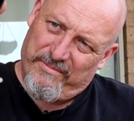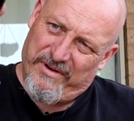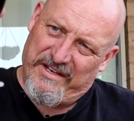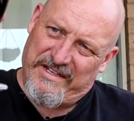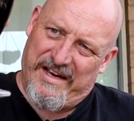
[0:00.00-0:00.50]

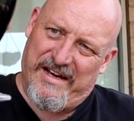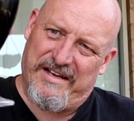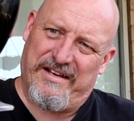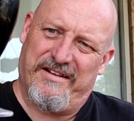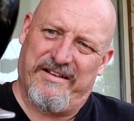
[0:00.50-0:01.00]
Pretty
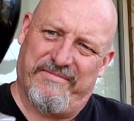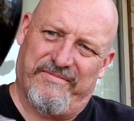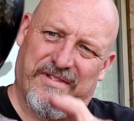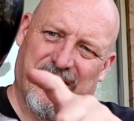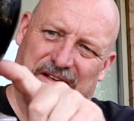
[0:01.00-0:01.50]
dark.
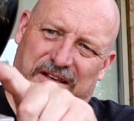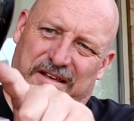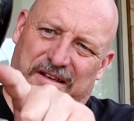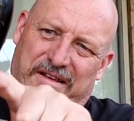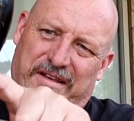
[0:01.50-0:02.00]

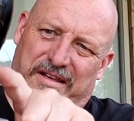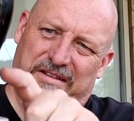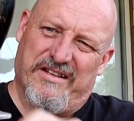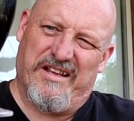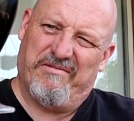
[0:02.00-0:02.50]

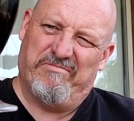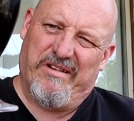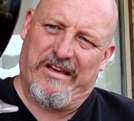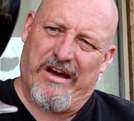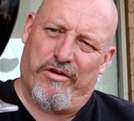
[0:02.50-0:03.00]
See a
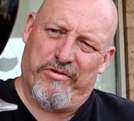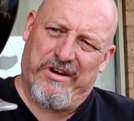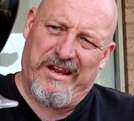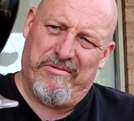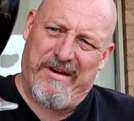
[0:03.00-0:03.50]

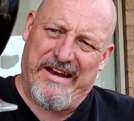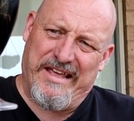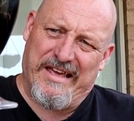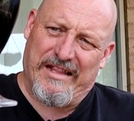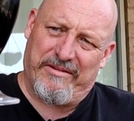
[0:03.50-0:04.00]
goldeny
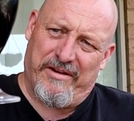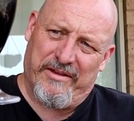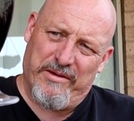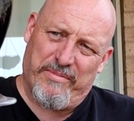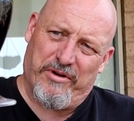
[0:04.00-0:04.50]
reddy colour
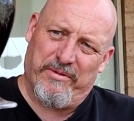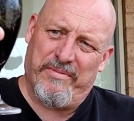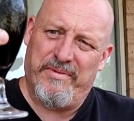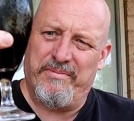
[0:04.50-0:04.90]
at the bottom